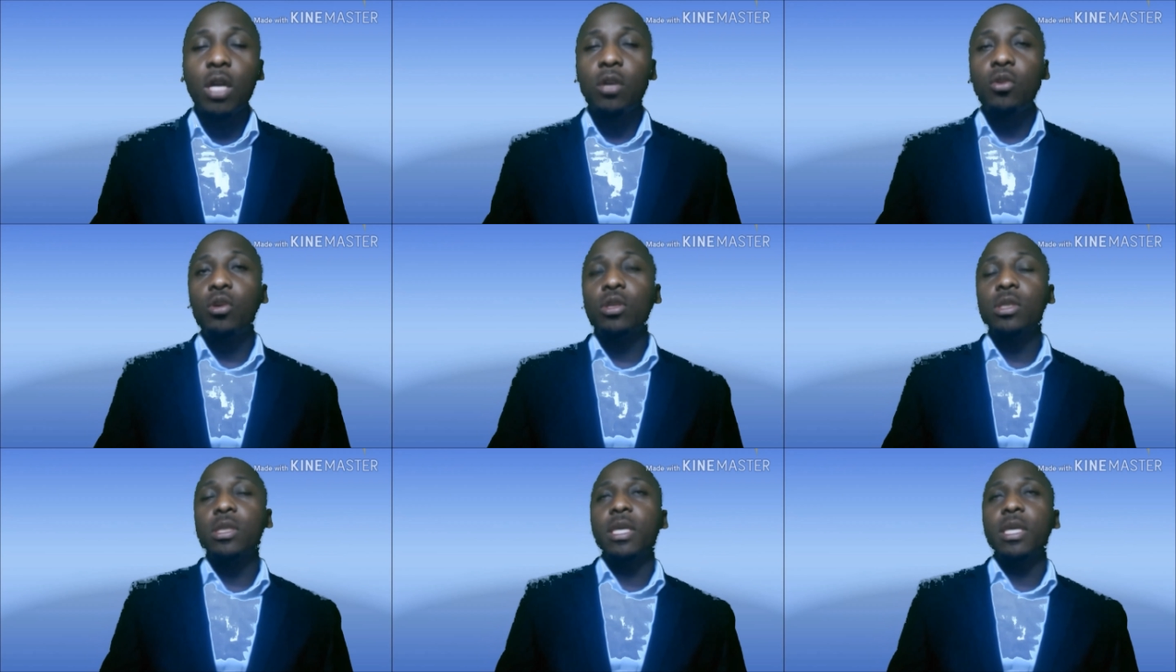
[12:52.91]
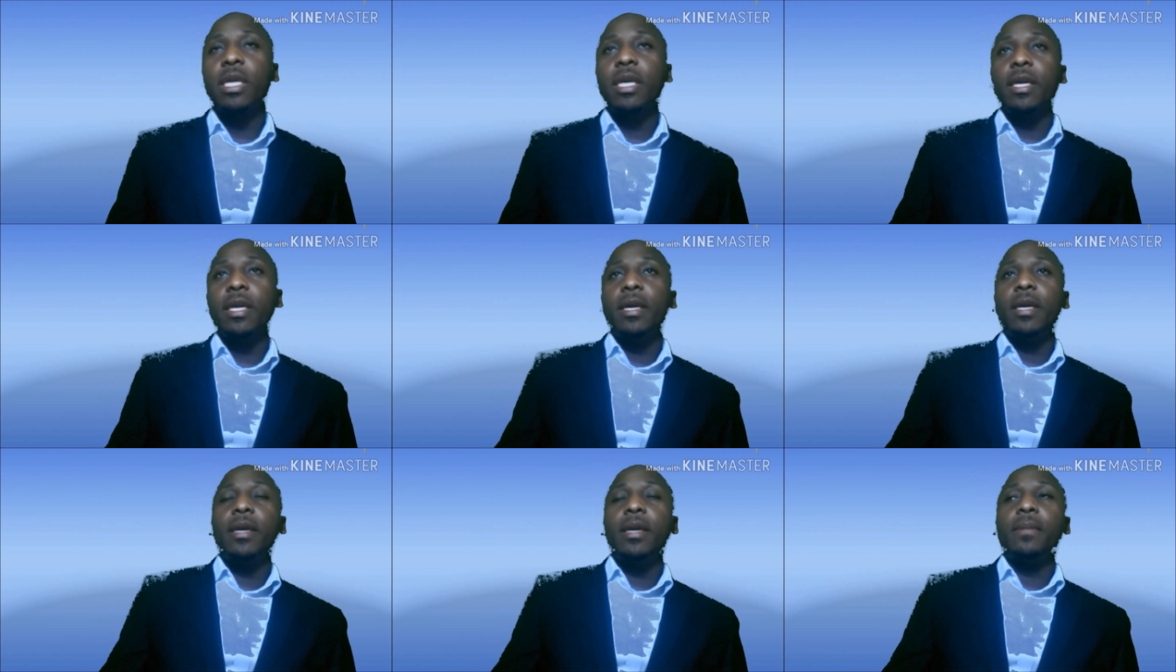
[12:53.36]
are not
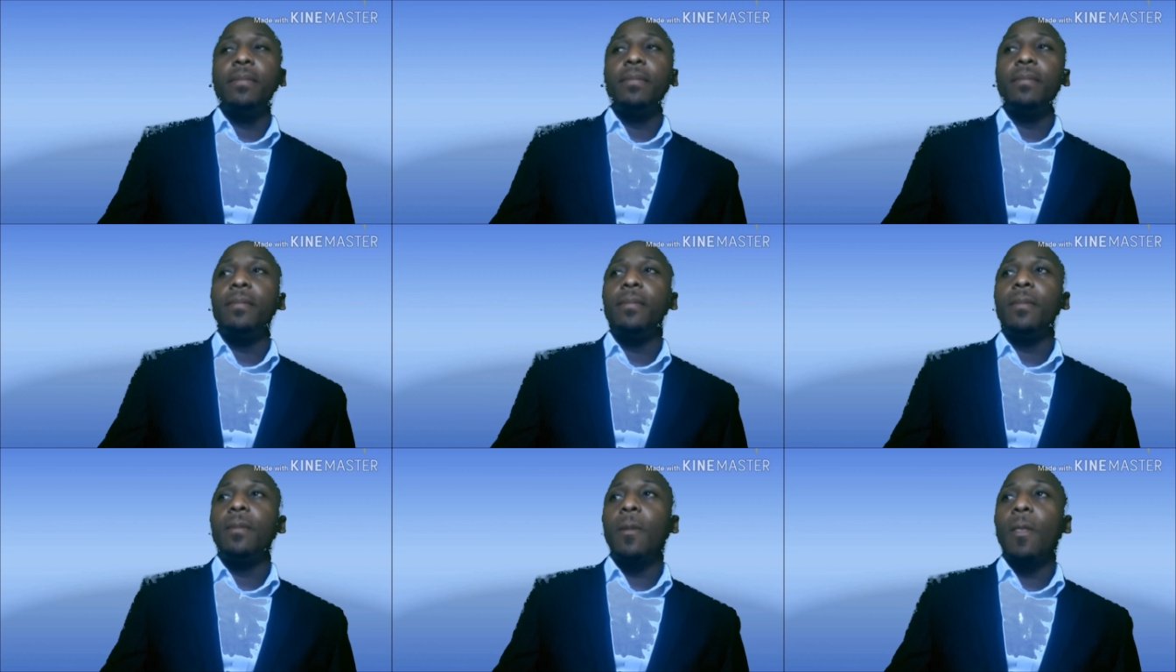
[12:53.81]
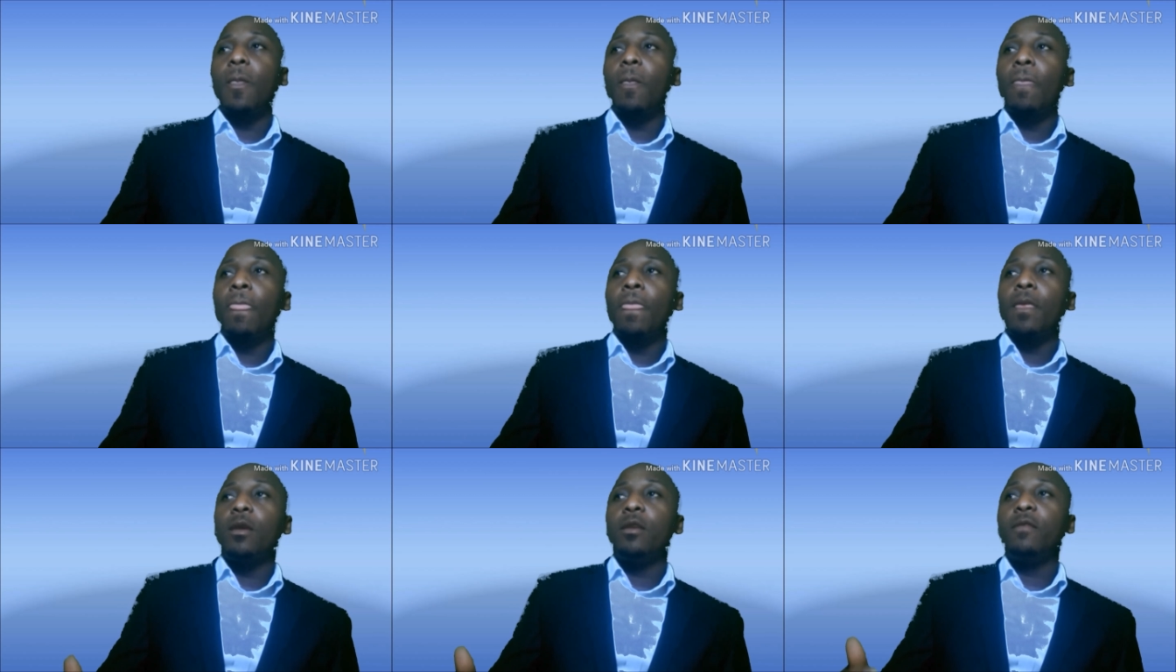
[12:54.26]

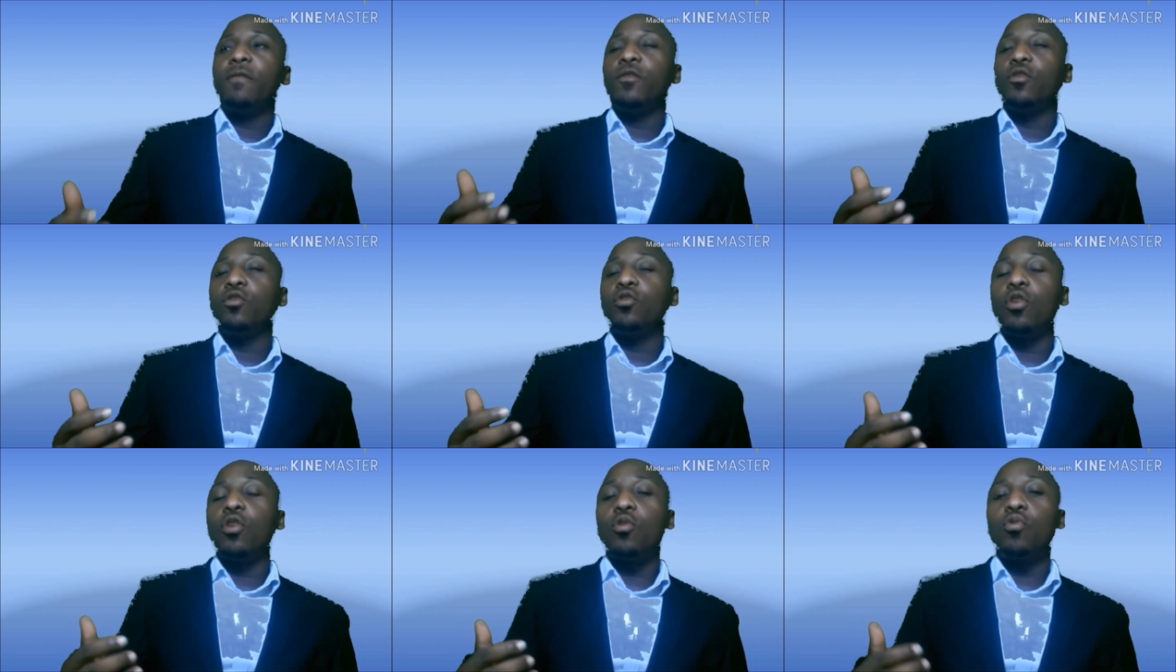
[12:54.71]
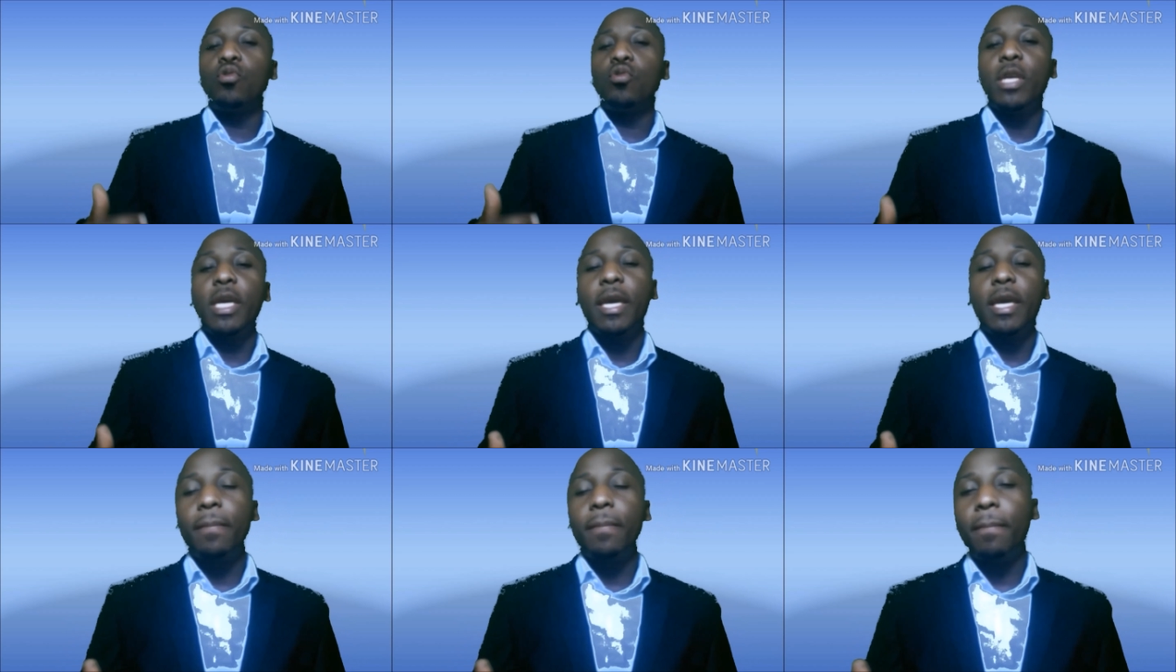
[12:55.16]
if you do not hold
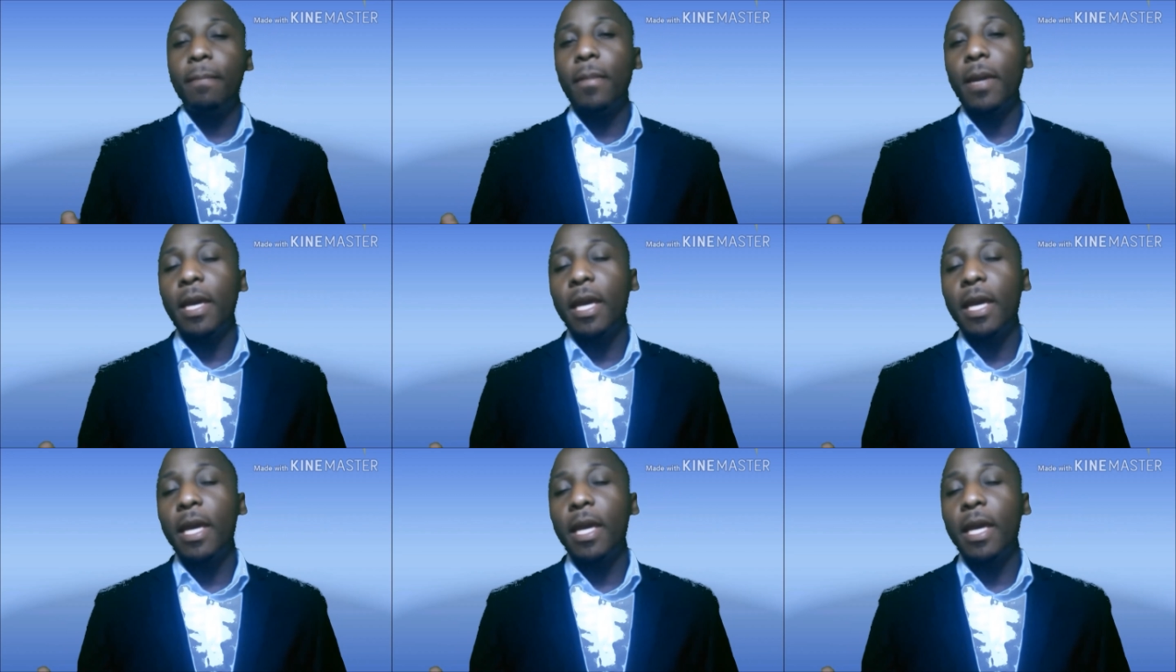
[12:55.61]
an